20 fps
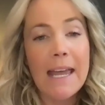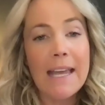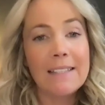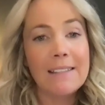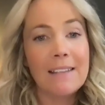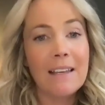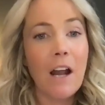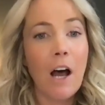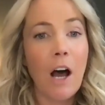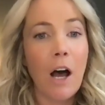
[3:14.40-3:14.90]

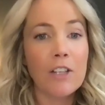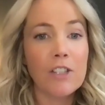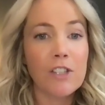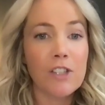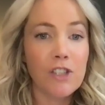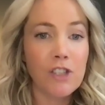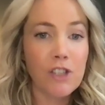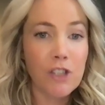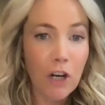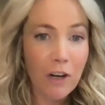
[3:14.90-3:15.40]
Is it a
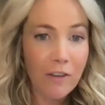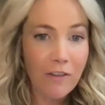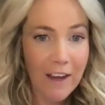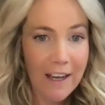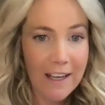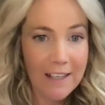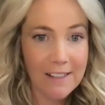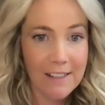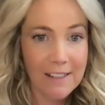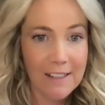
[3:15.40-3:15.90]

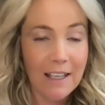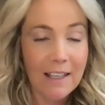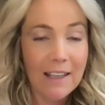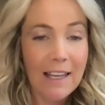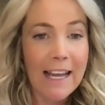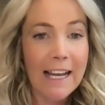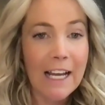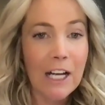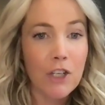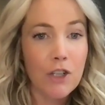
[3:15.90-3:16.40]
service
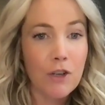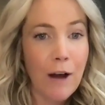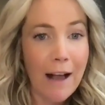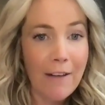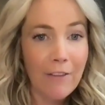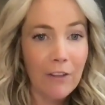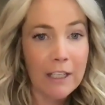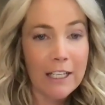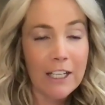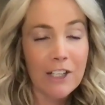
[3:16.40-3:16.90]
like a
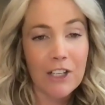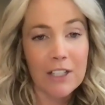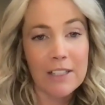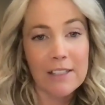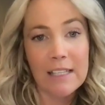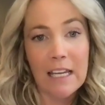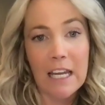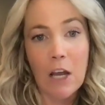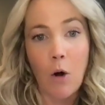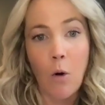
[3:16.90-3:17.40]
travel
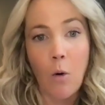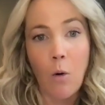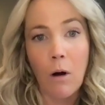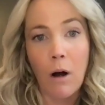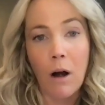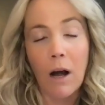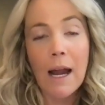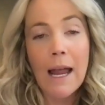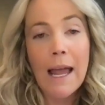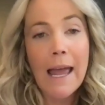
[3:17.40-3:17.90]
agency
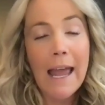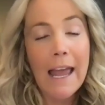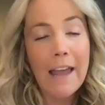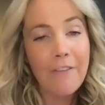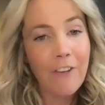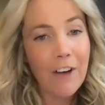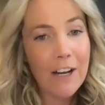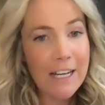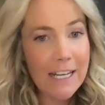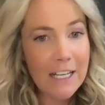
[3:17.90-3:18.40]
or
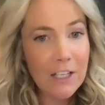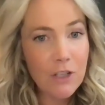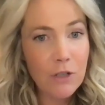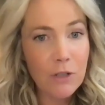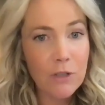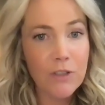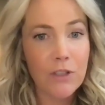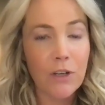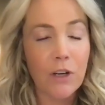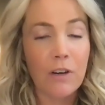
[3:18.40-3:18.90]
a
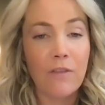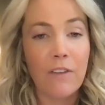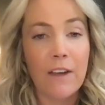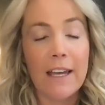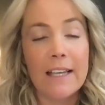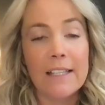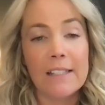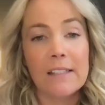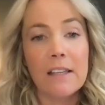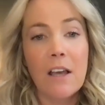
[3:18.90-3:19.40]
financial
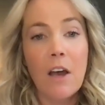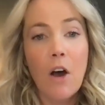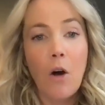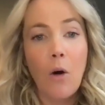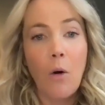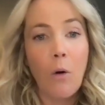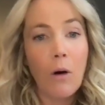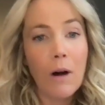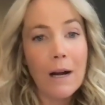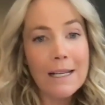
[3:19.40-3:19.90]
service
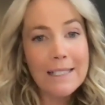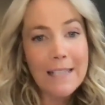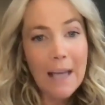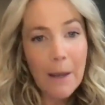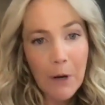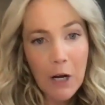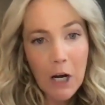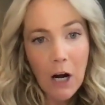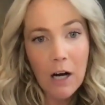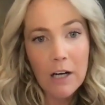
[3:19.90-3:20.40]
or a
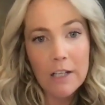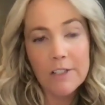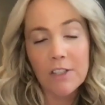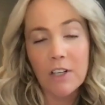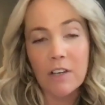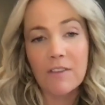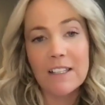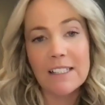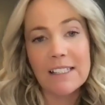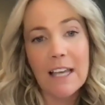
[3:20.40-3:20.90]
debit card
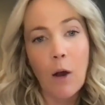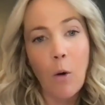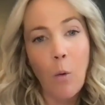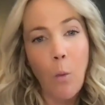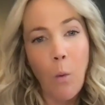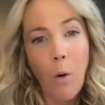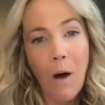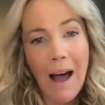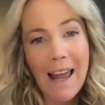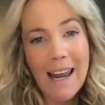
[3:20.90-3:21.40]
service? Like,
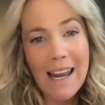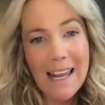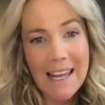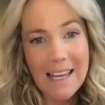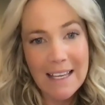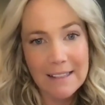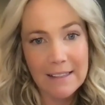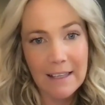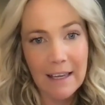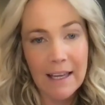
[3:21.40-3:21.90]
what
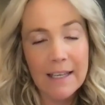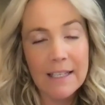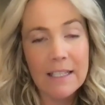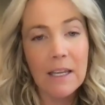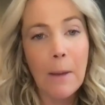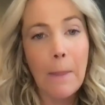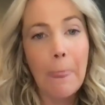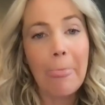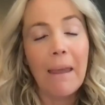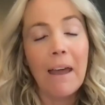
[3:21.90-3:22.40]
is it
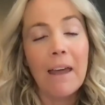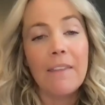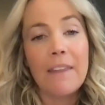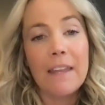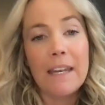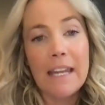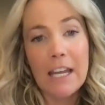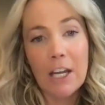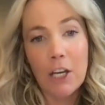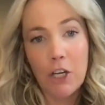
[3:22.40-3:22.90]

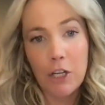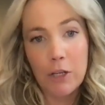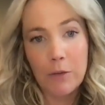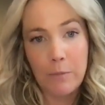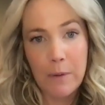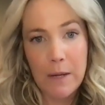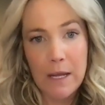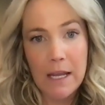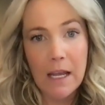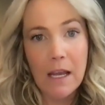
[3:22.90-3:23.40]
that it
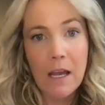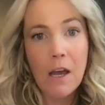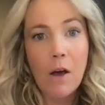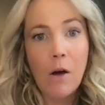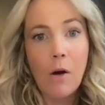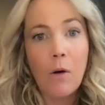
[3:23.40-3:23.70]
could be?